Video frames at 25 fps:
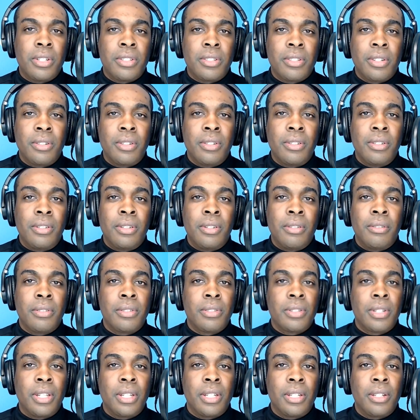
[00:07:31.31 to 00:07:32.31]
So it
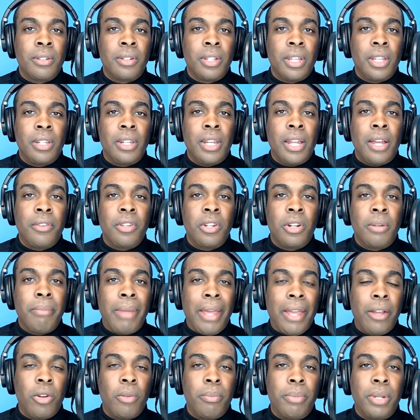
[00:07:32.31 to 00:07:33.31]
was like, okay, now you're a
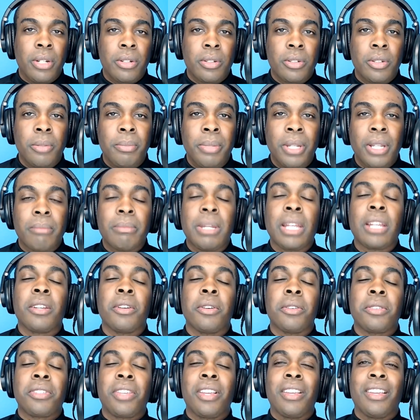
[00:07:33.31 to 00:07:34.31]
mango picker, go pick
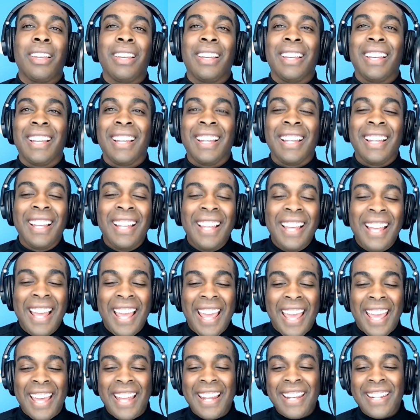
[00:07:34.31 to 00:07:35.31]
mangoes.
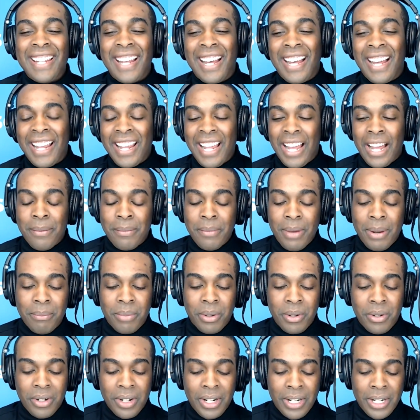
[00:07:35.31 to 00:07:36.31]
And I
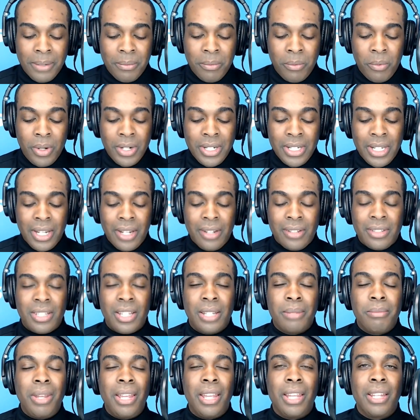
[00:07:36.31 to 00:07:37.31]
remember one day I was
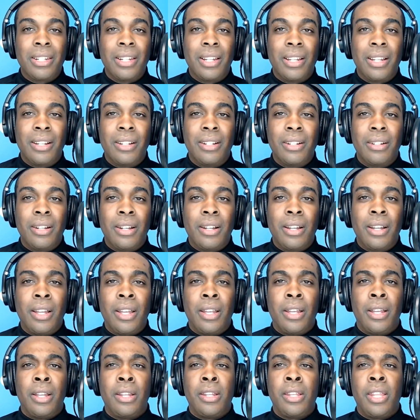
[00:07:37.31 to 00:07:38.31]
like, man,
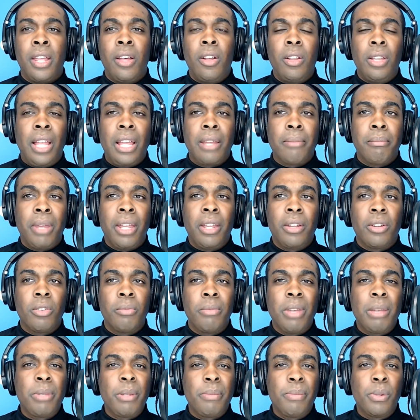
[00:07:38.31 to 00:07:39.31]
they all like mango.
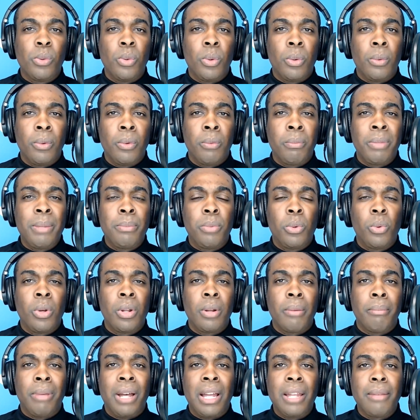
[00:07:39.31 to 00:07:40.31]
Maybe people
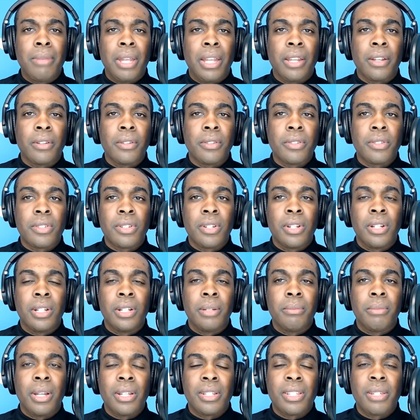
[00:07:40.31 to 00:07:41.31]
want to buy mangoes.
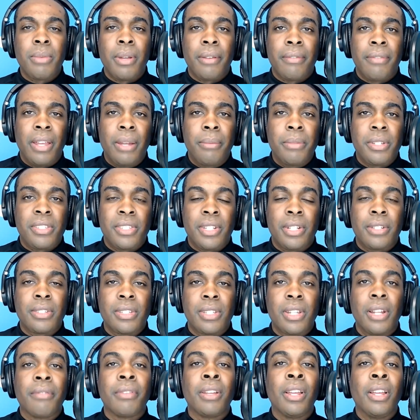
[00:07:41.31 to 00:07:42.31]
I see my family sell
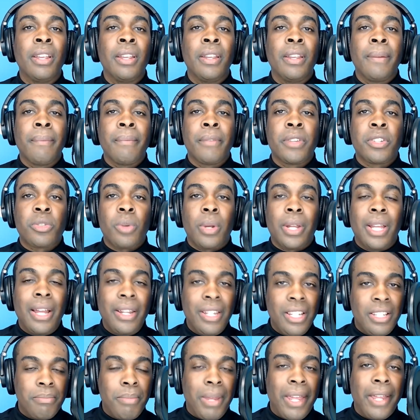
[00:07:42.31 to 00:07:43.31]
stuff. So I got
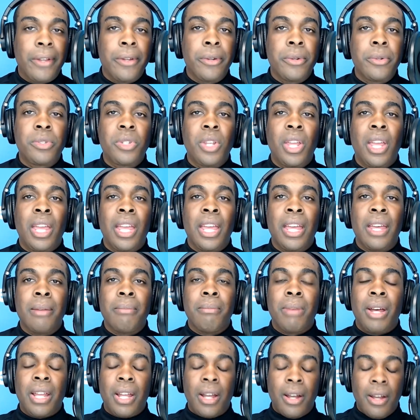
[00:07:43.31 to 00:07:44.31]
these mangoes, and
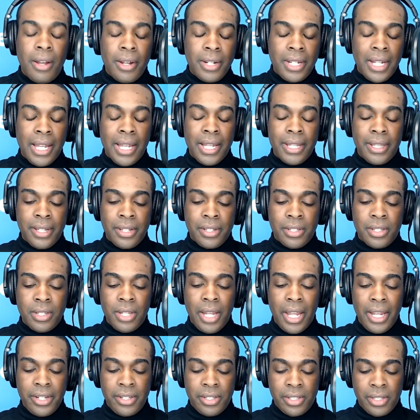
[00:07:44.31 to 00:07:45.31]
my aunt had this
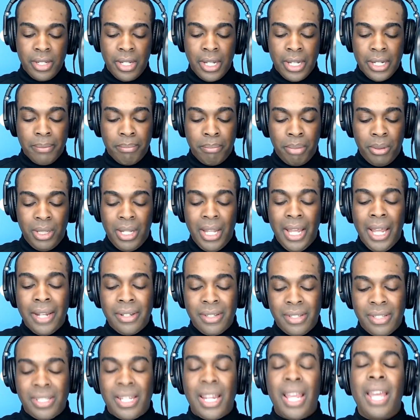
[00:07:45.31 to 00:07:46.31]
nice like
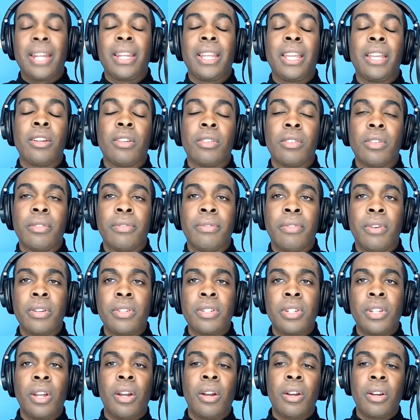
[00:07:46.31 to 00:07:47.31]
plant stand in her
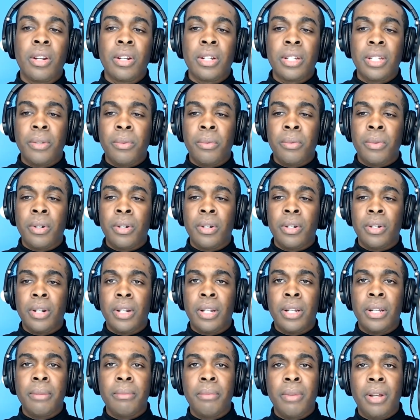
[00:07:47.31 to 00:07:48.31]
front yard where
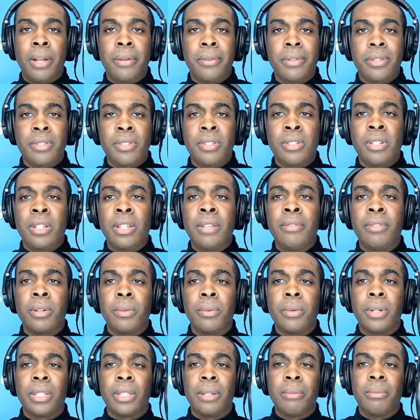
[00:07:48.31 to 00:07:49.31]
I was
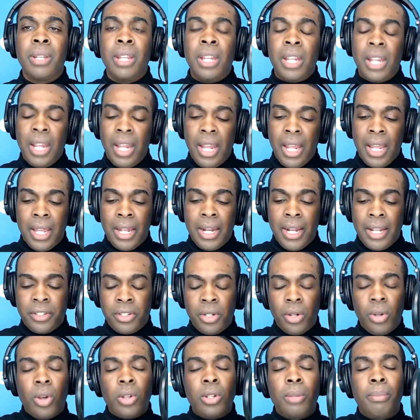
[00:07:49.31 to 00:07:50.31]
living with them. And I
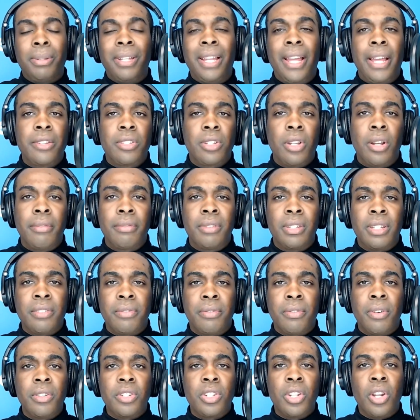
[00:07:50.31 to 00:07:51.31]
took all the plants off this
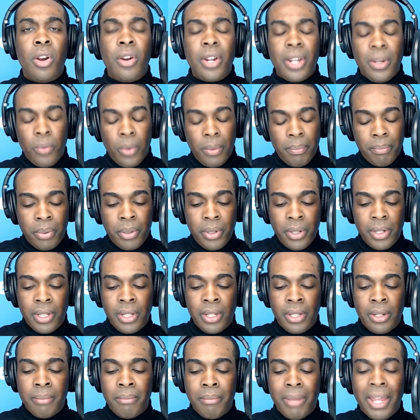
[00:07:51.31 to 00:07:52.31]
front yard, and we put
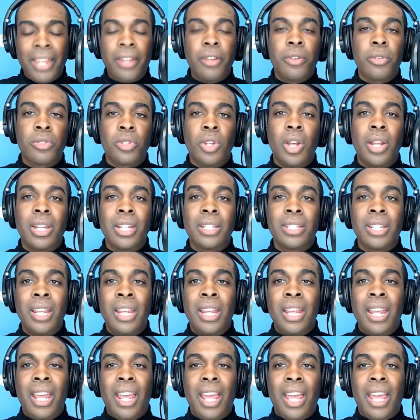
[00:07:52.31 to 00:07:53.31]
the mangoes on it.
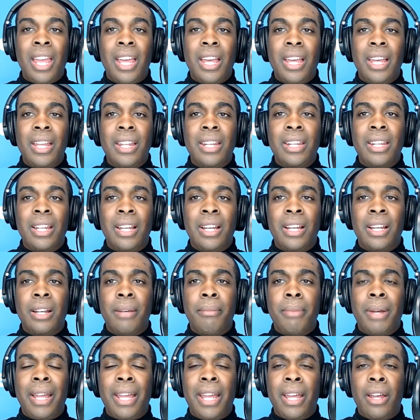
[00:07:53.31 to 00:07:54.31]
And
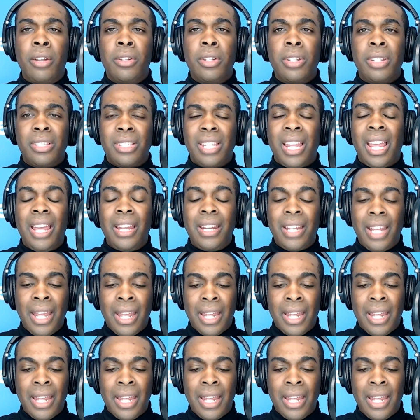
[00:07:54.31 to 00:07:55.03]
I understand.